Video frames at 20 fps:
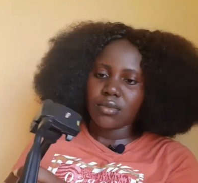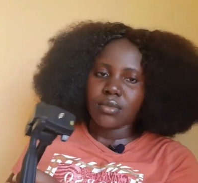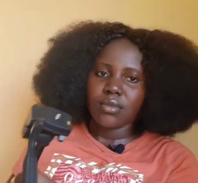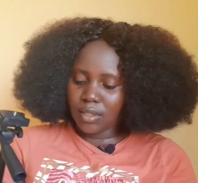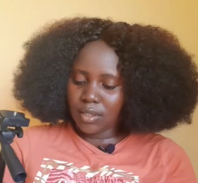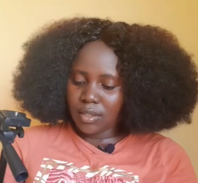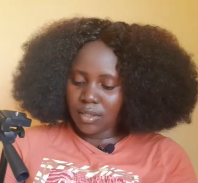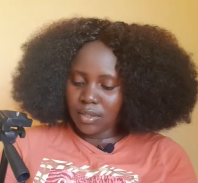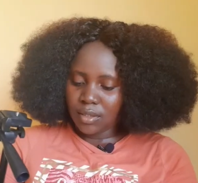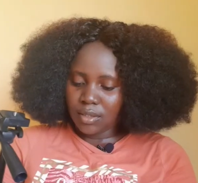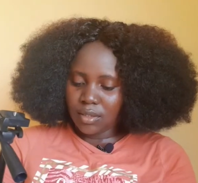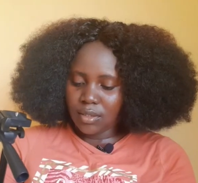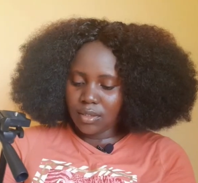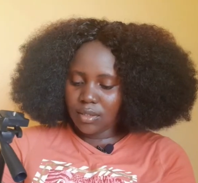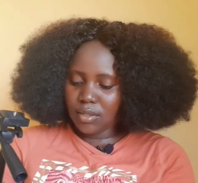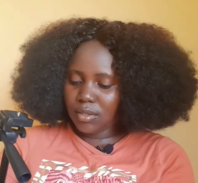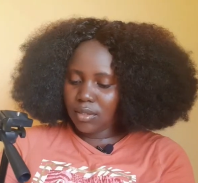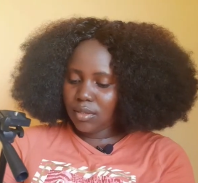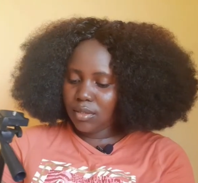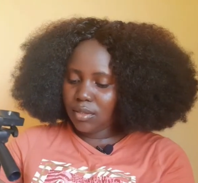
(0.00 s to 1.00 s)

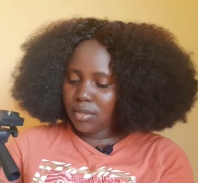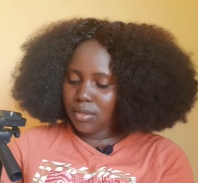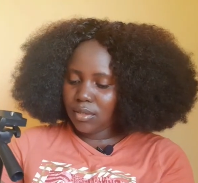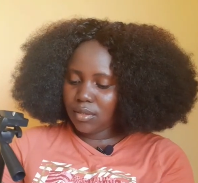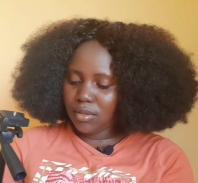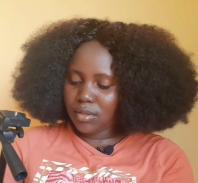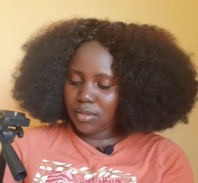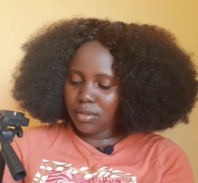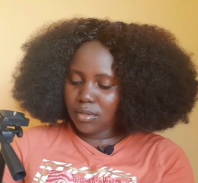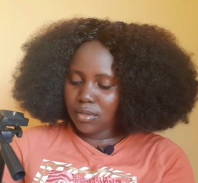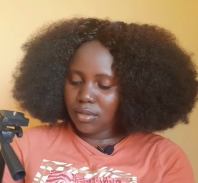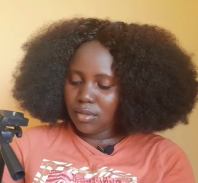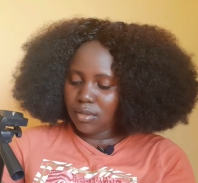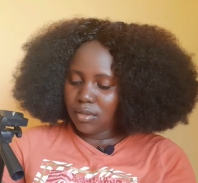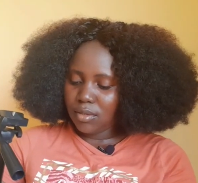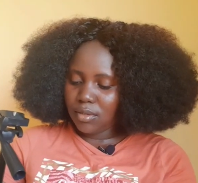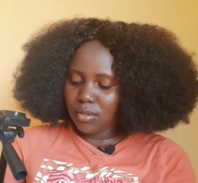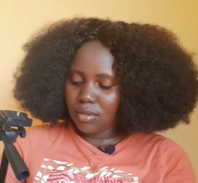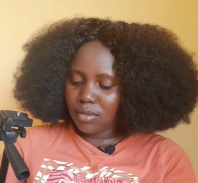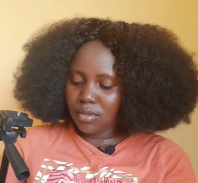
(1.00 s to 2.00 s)

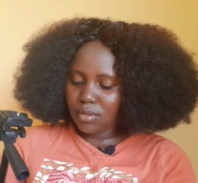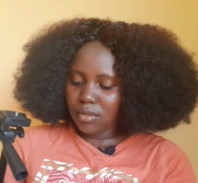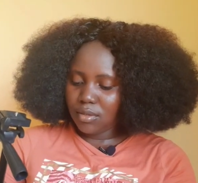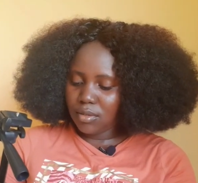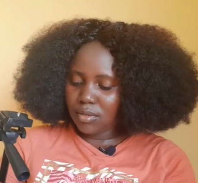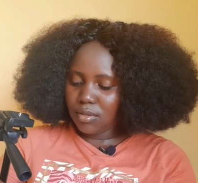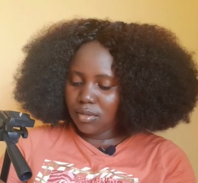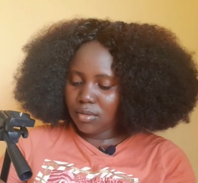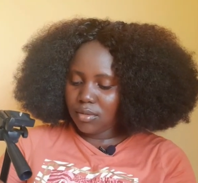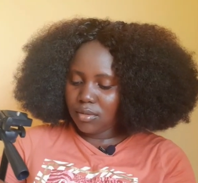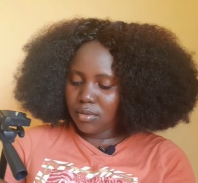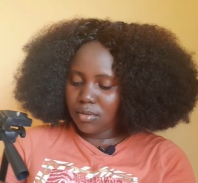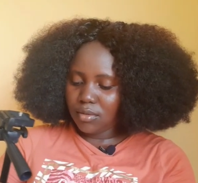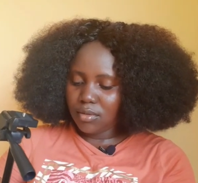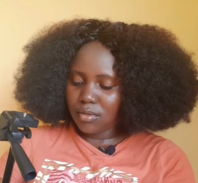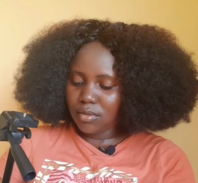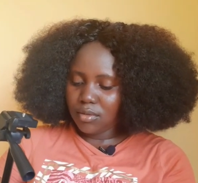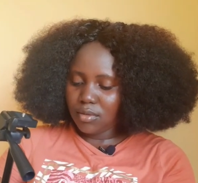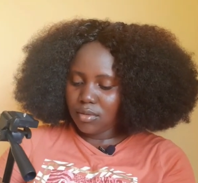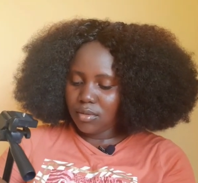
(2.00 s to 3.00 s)

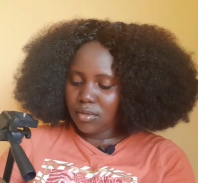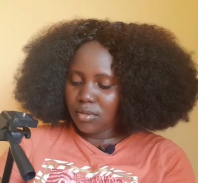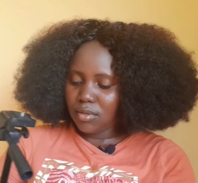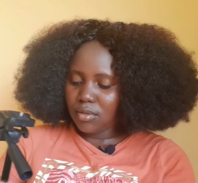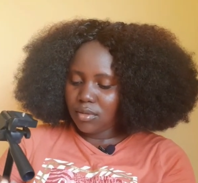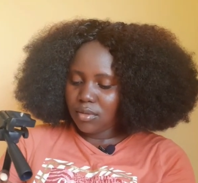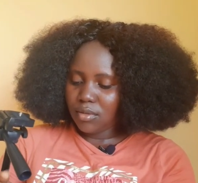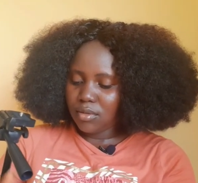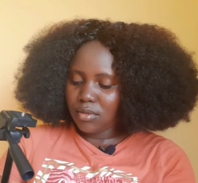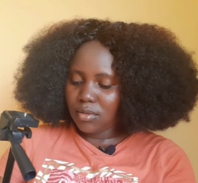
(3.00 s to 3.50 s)
(no one is talking)